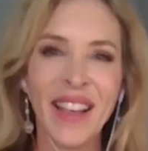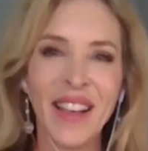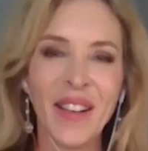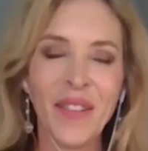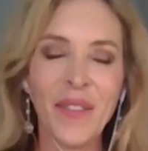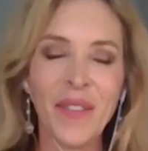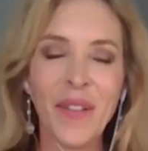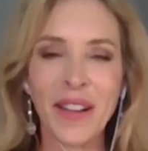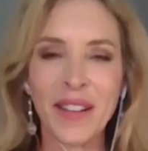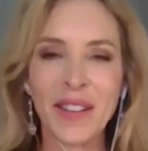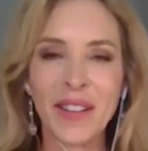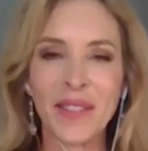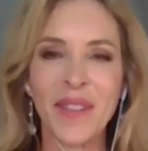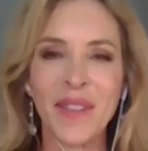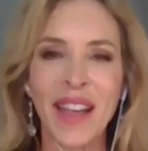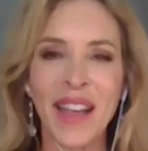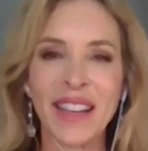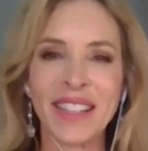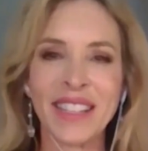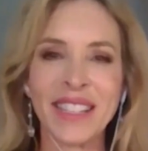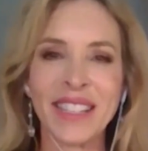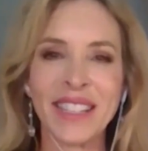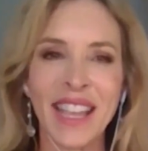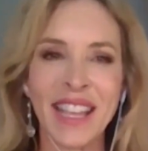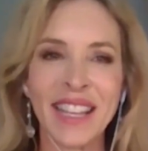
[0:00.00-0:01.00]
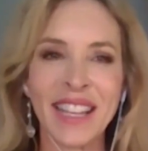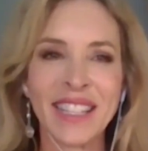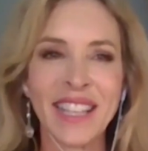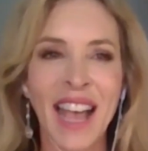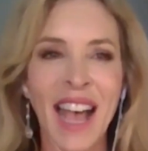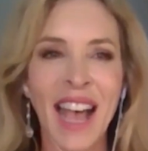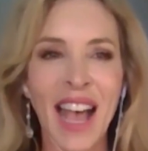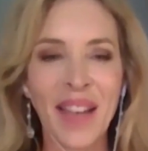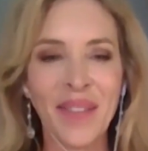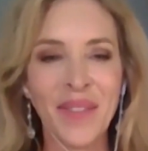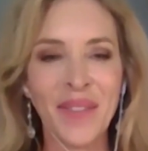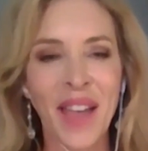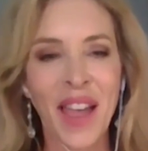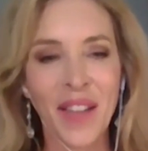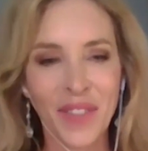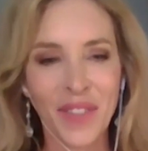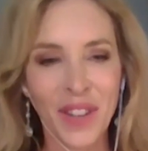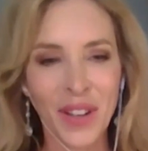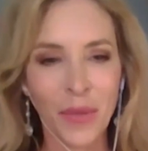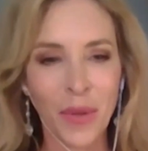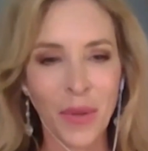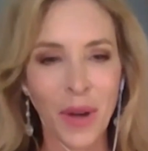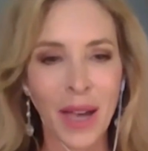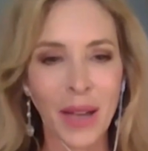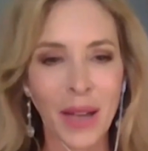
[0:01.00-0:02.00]
Welcome back to Daytime,
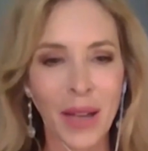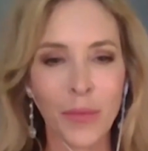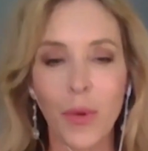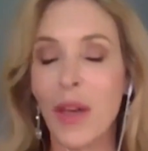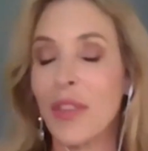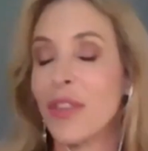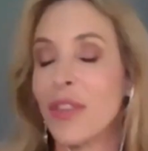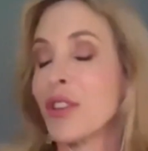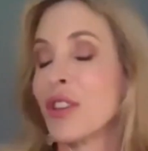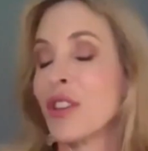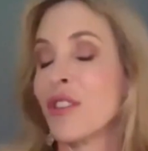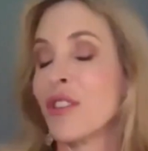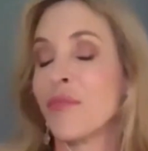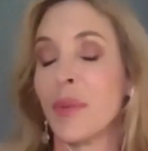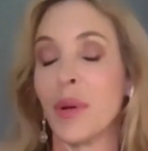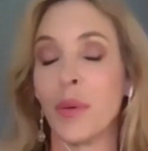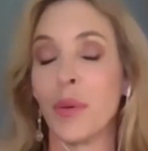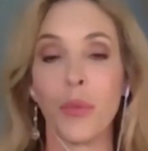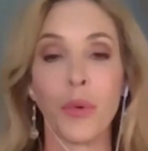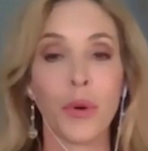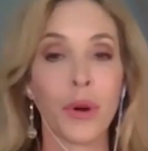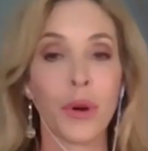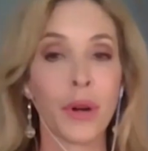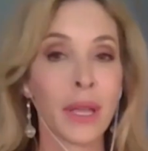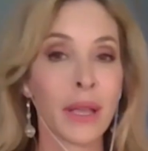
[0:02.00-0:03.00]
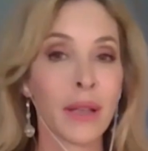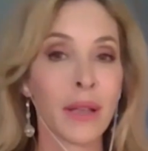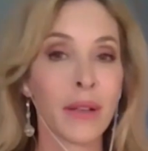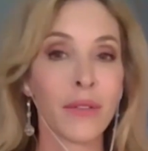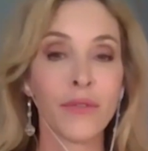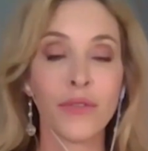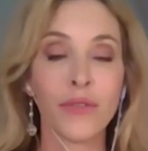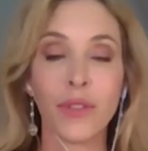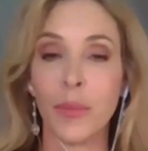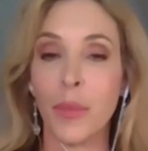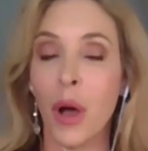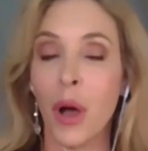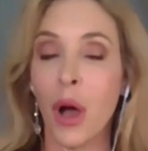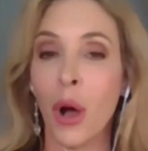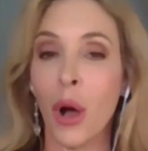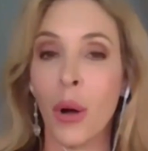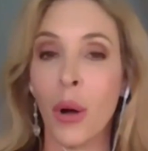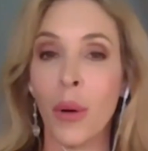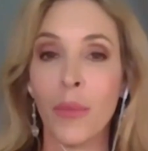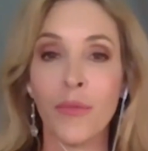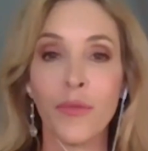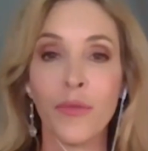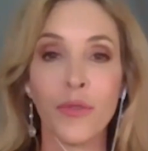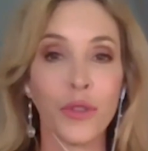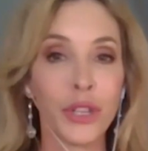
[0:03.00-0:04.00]
everyone. Whether you've been working from
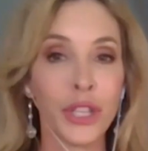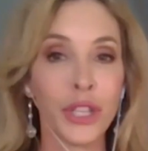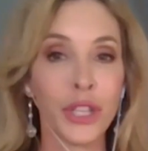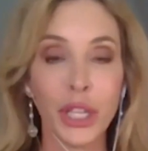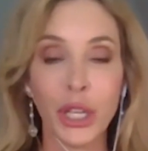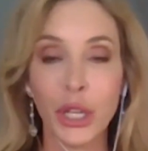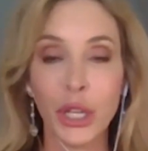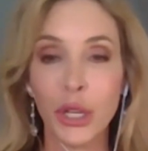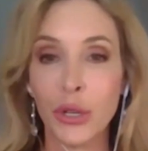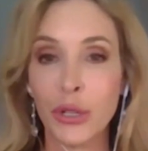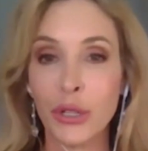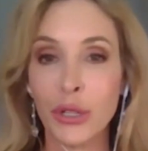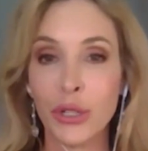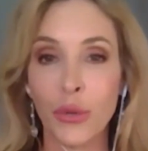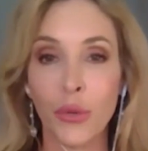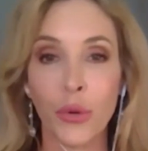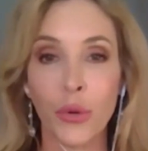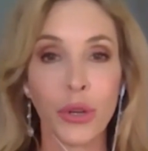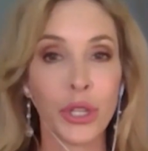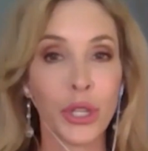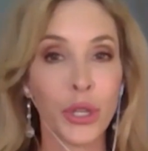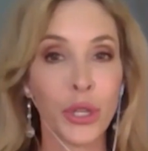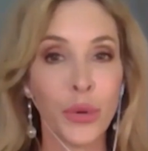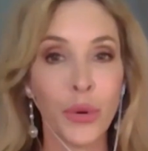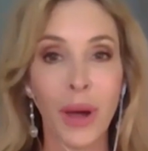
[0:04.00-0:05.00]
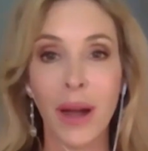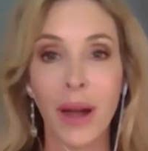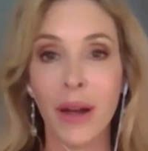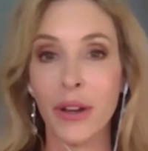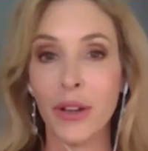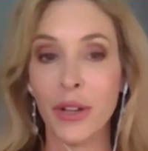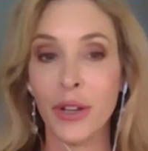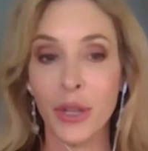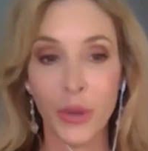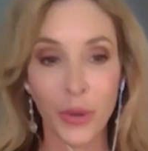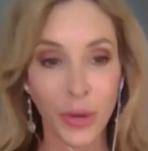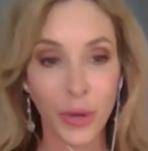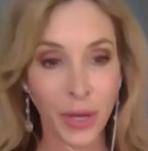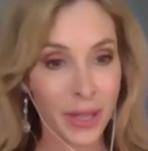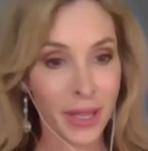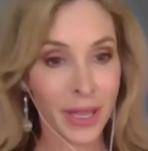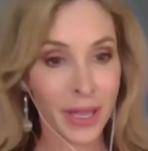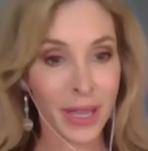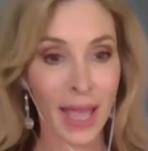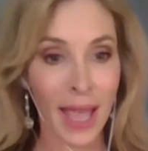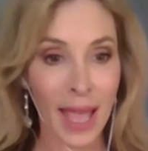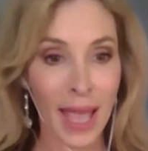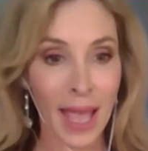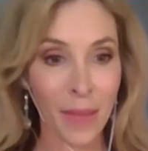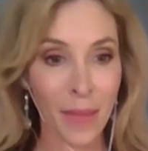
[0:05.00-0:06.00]
home for years or you are new to the
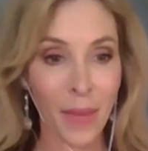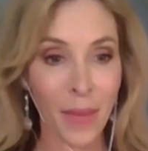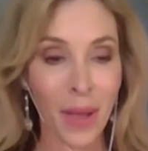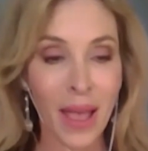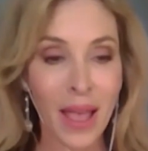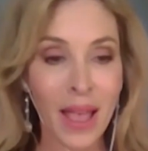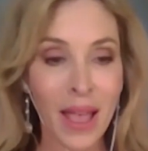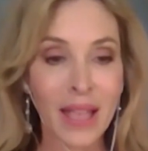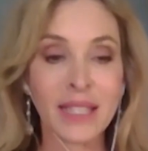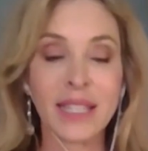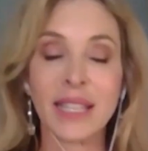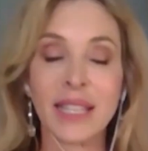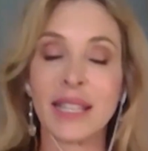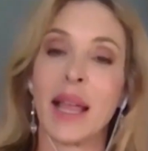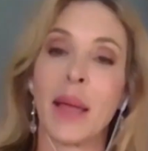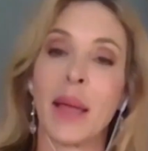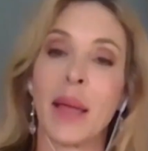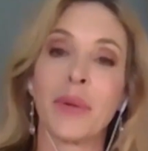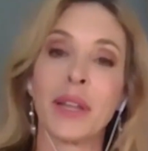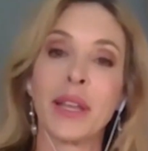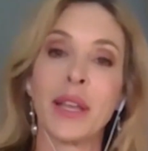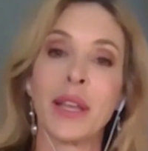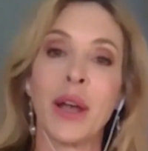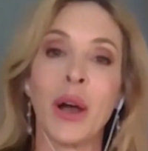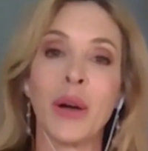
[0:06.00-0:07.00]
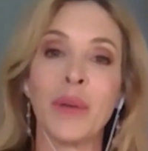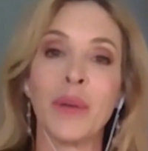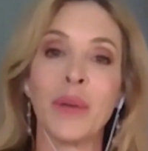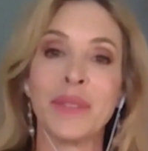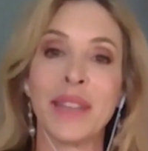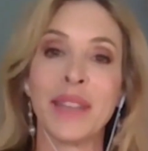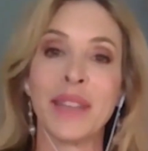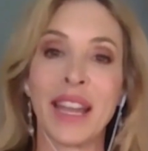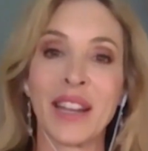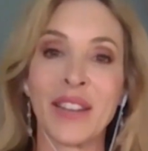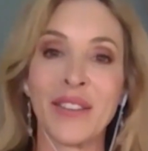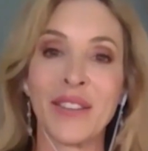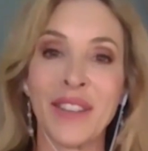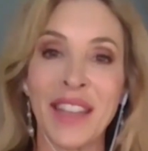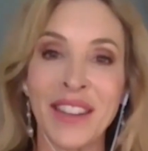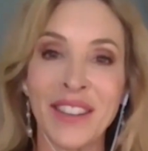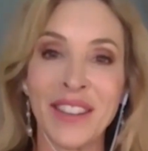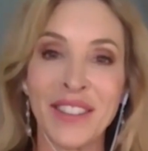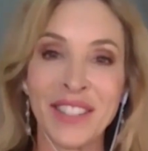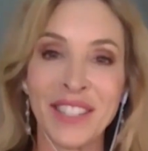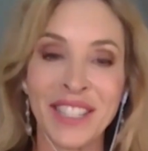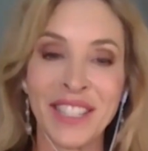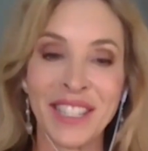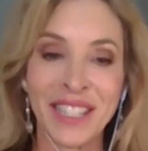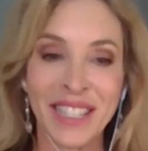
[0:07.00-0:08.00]
game, celebrity home
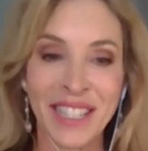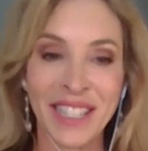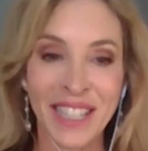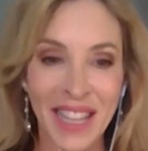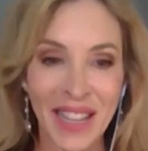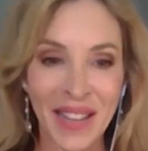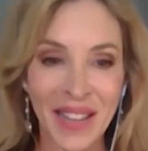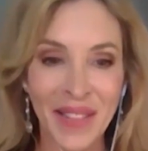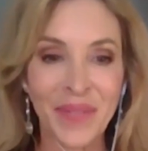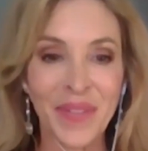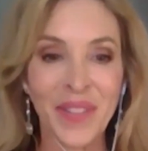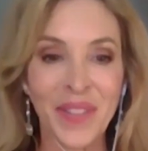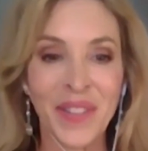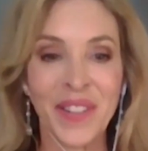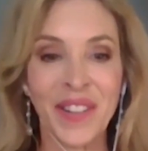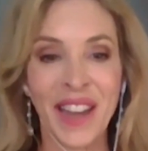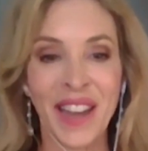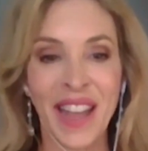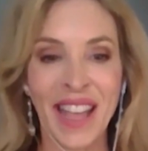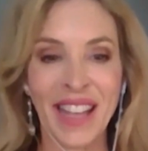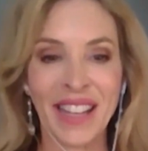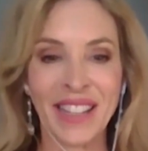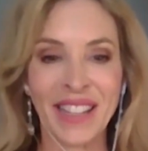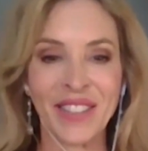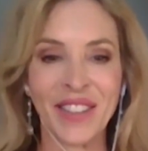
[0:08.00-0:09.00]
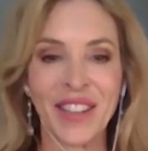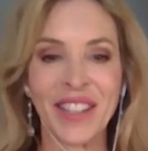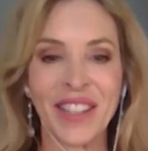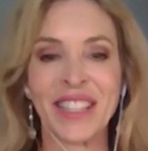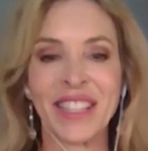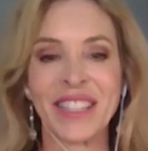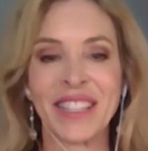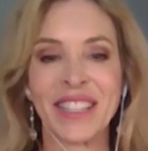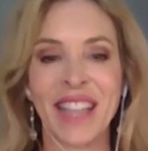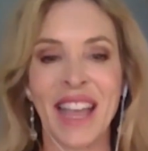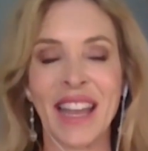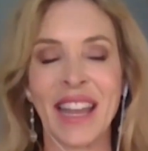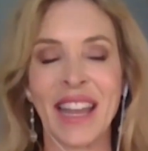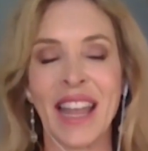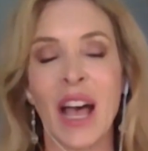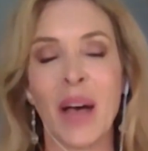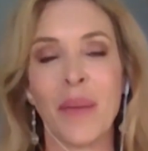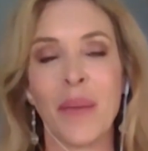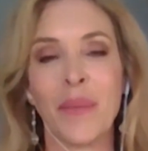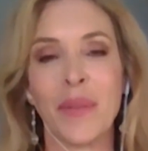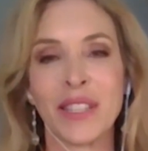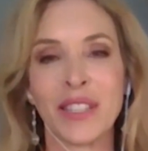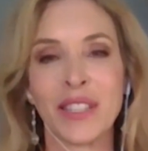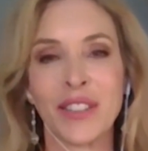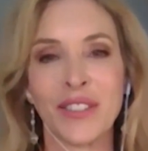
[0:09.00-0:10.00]
decorator Shani Moran joins us now to
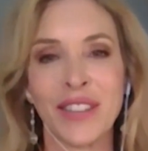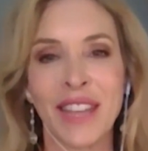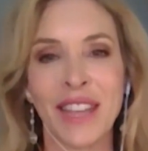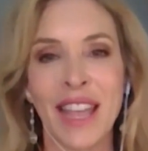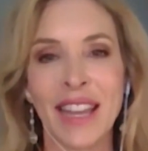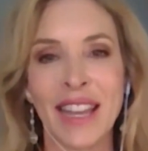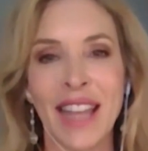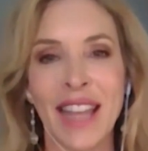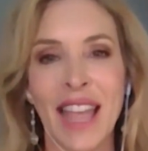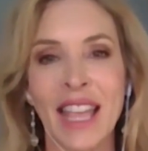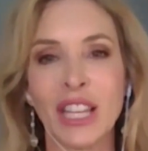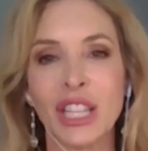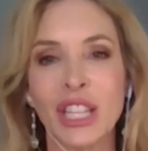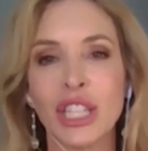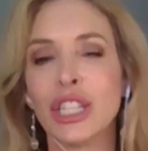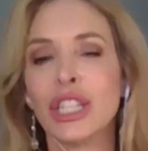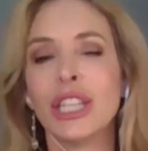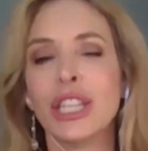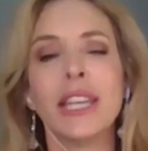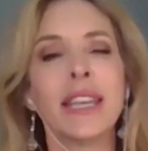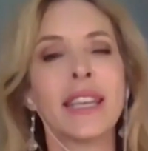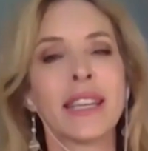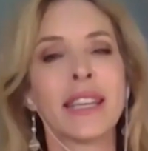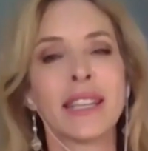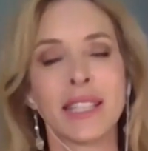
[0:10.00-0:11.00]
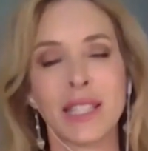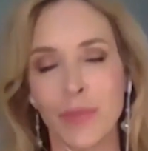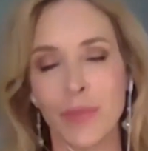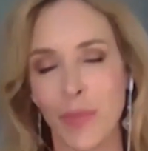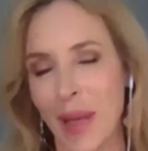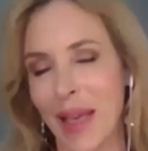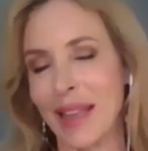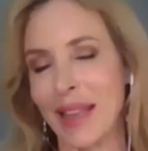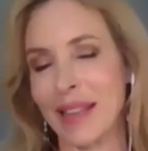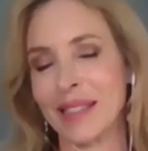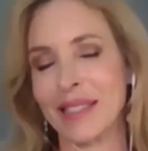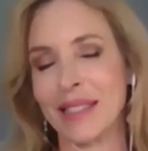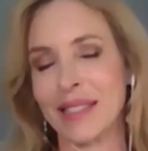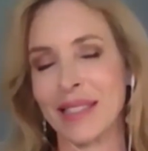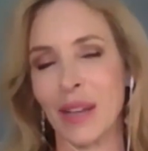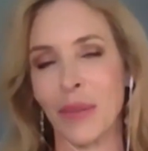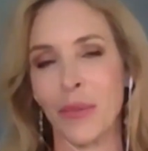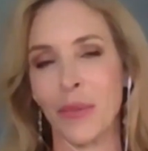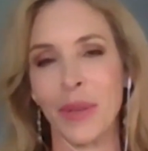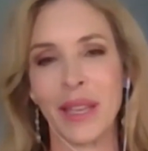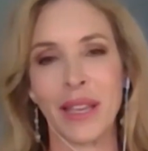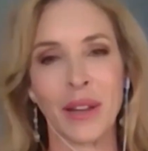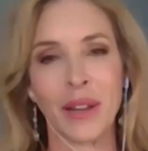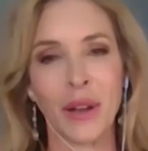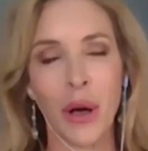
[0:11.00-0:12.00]
help us create a chic space
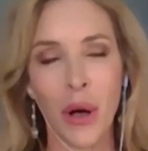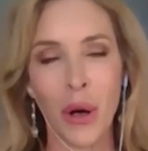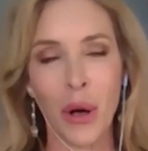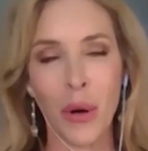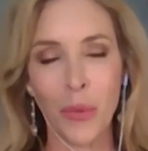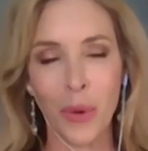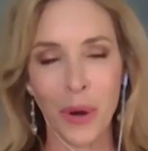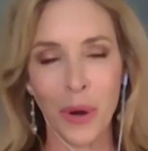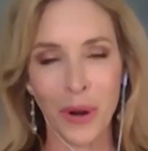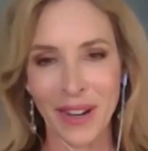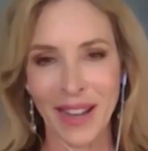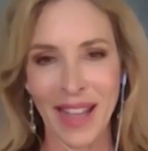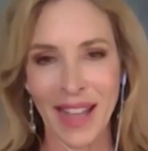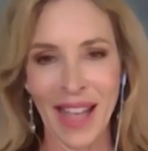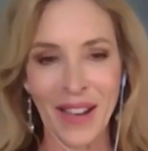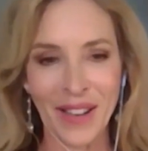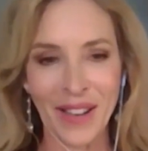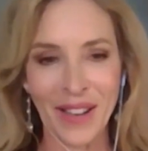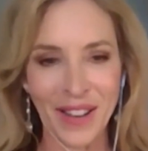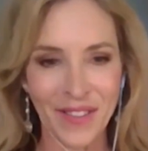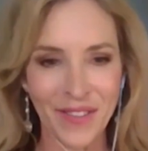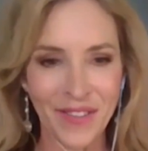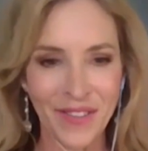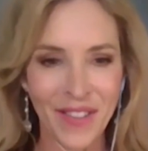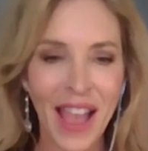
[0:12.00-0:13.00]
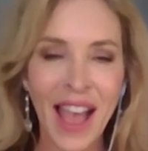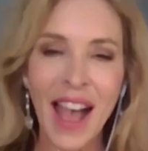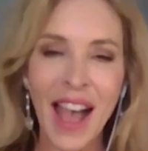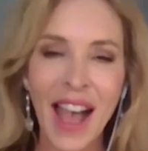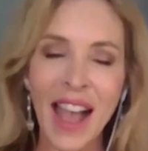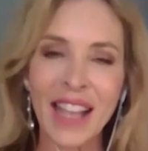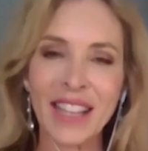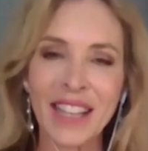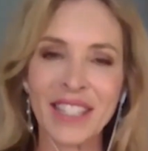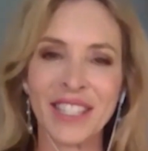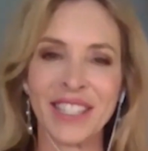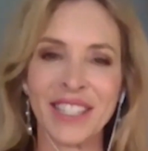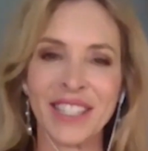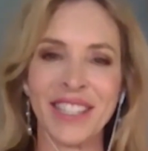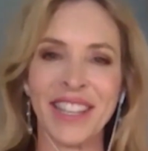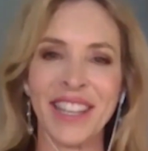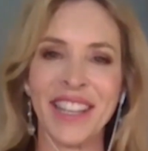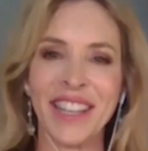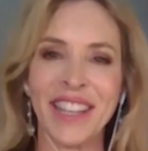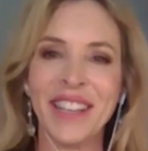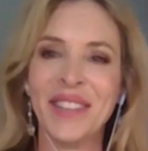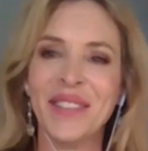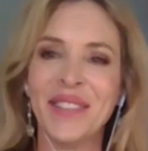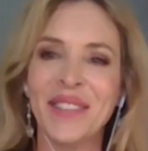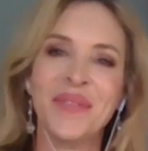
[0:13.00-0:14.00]
that we can all work out of. Hi,
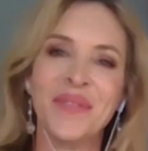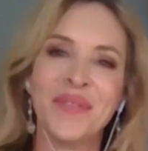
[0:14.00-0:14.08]
Shani.